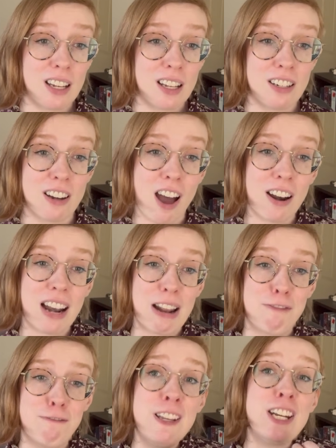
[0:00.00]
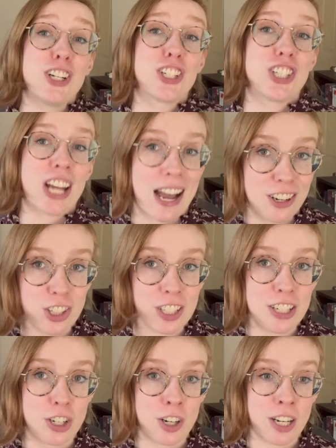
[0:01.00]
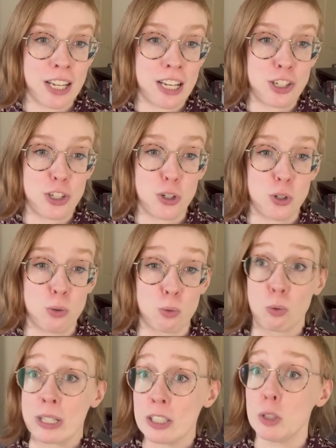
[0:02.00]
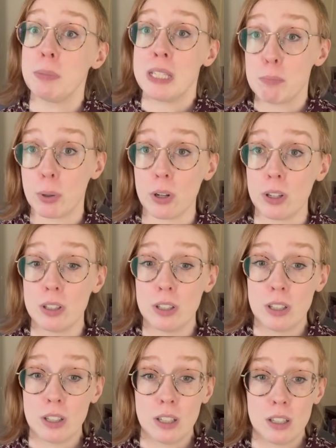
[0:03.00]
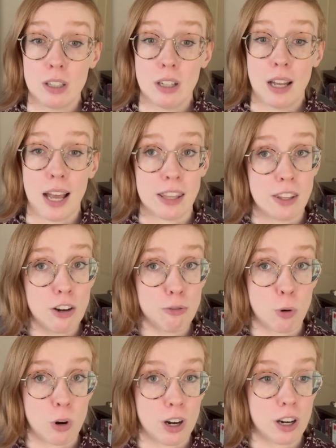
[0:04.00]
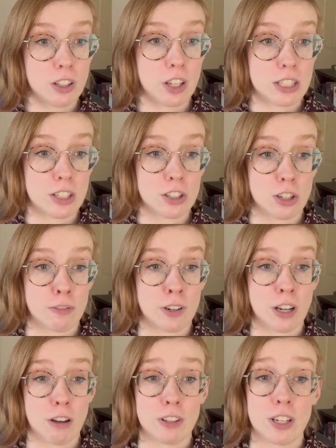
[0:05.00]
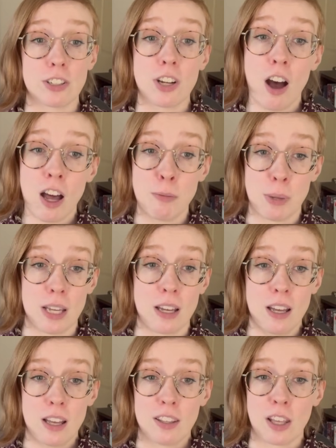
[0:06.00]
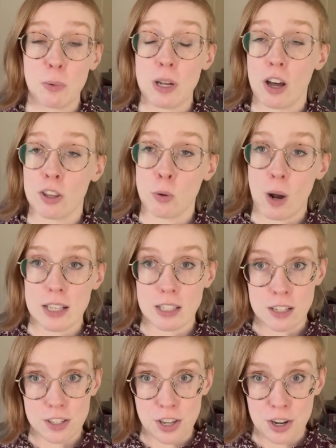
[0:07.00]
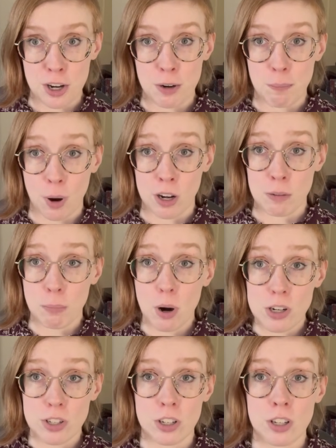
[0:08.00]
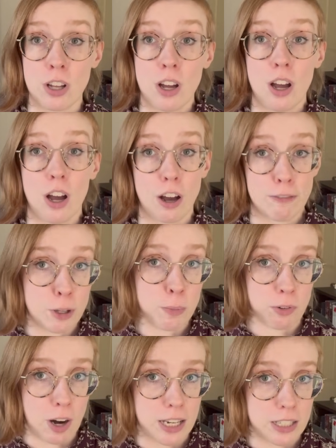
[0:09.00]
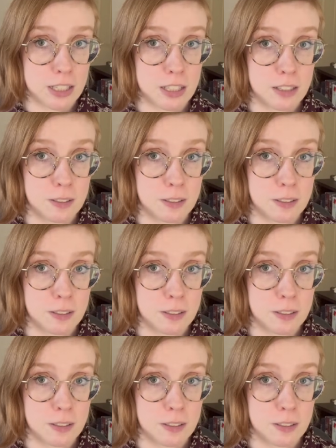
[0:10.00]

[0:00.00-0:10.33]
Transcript: Not finished actually turning into real people, and therefore less deserving of the autonomy that we otherwise consider part and parcel of human rights.